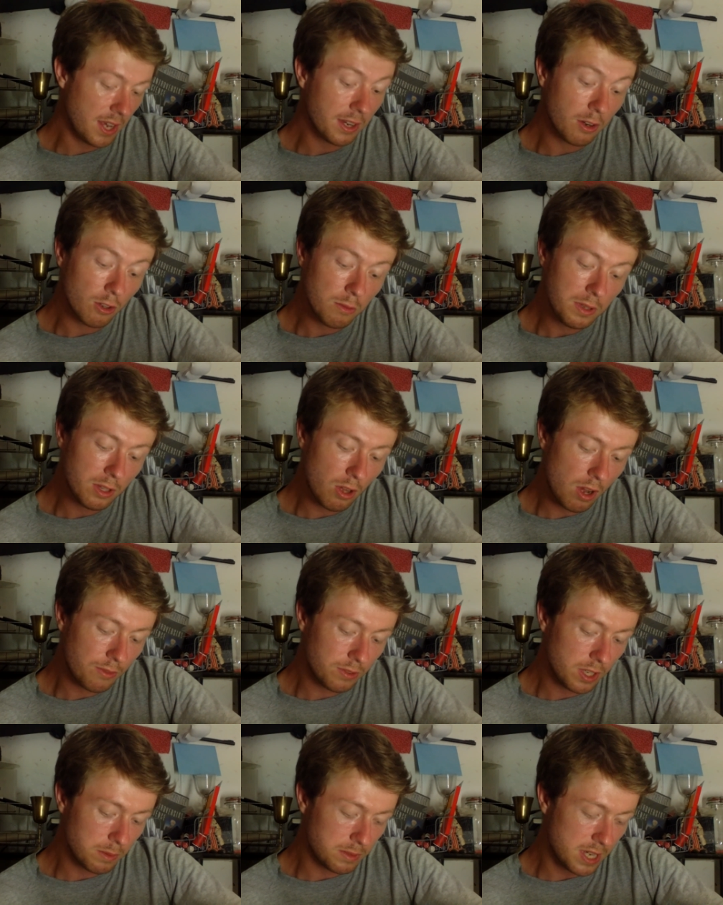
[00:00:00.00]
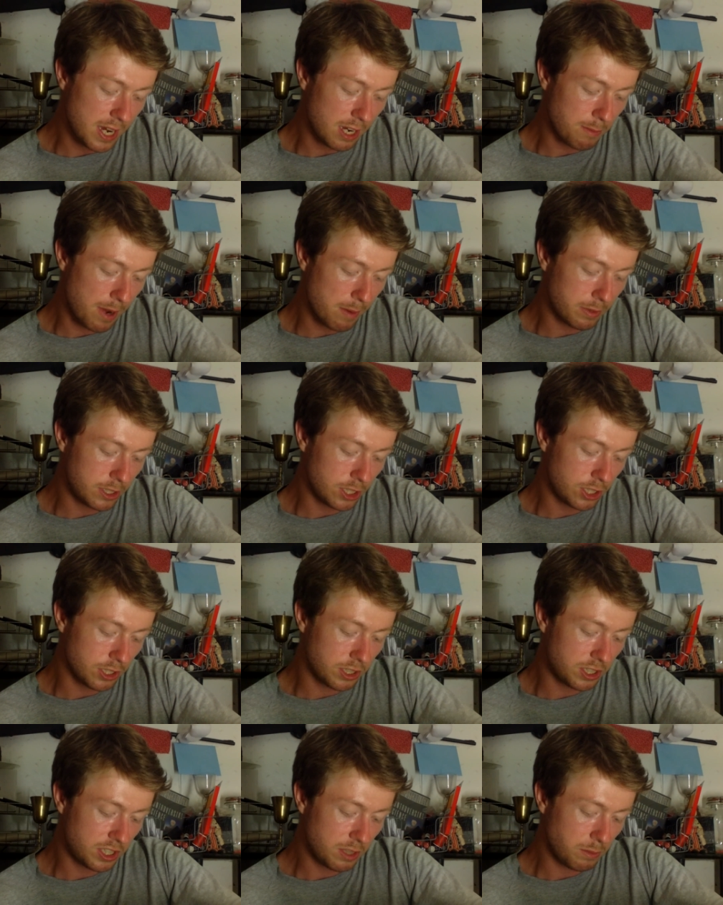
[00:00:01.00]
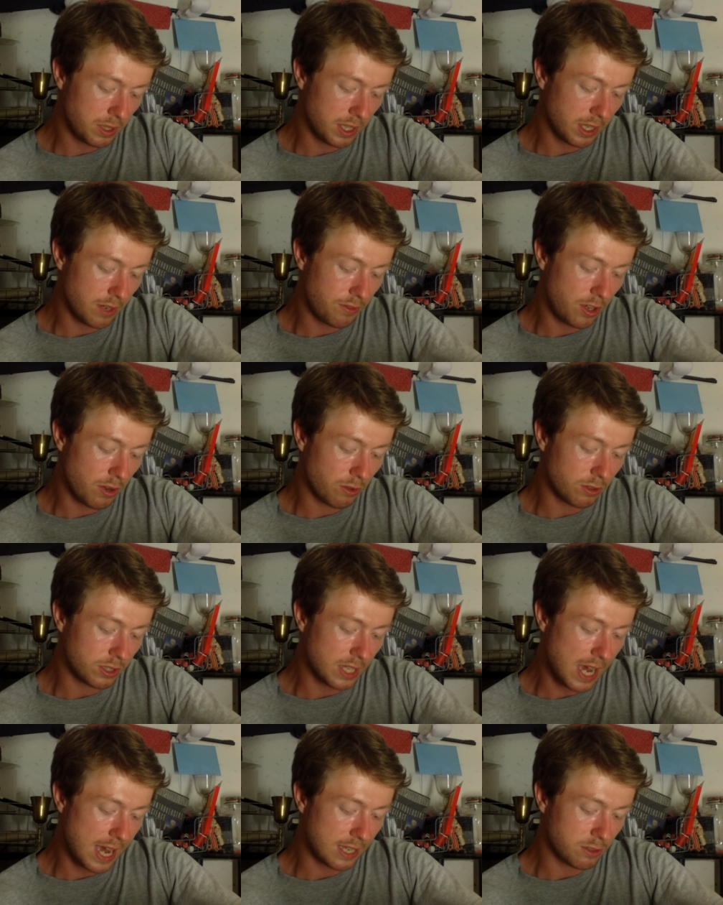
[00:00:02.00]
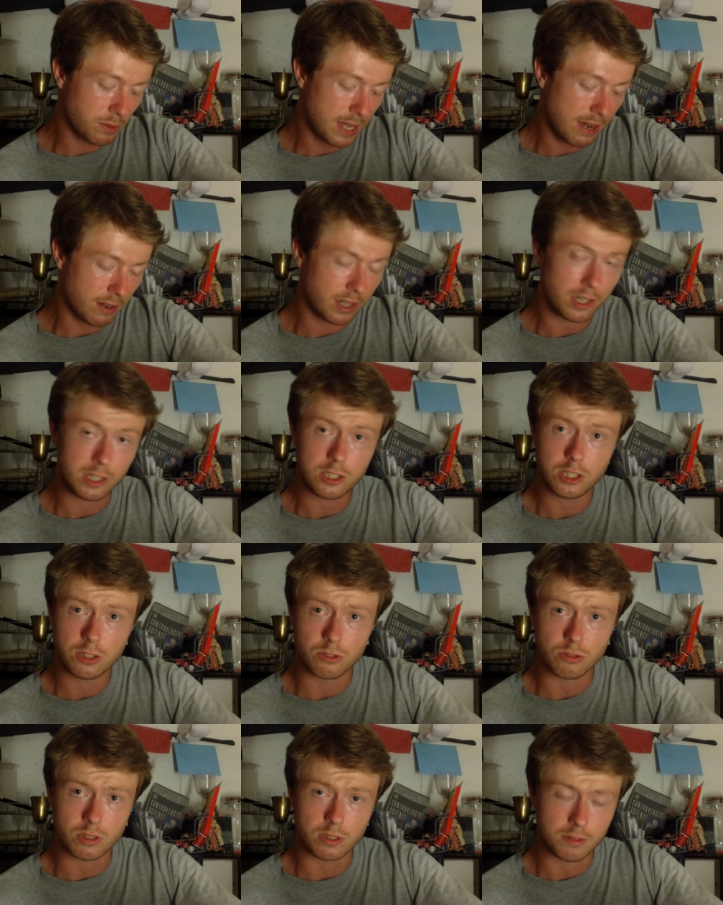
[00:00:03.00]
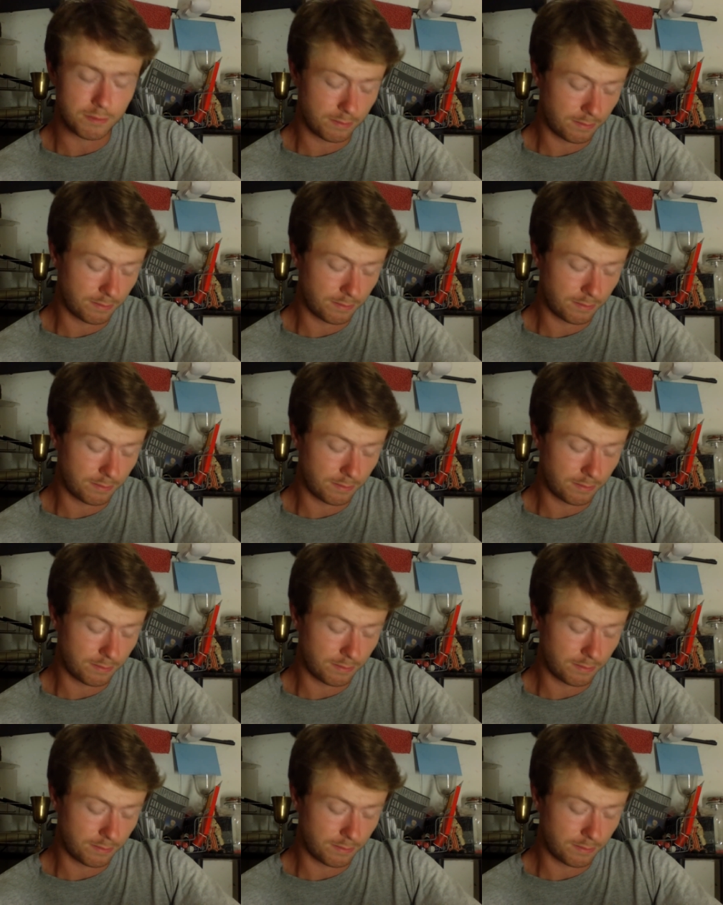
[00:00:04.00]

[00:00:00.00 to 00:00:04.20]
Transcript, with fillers: It can only be lawfully obtained by a magician's sibling if the owner dies without any children.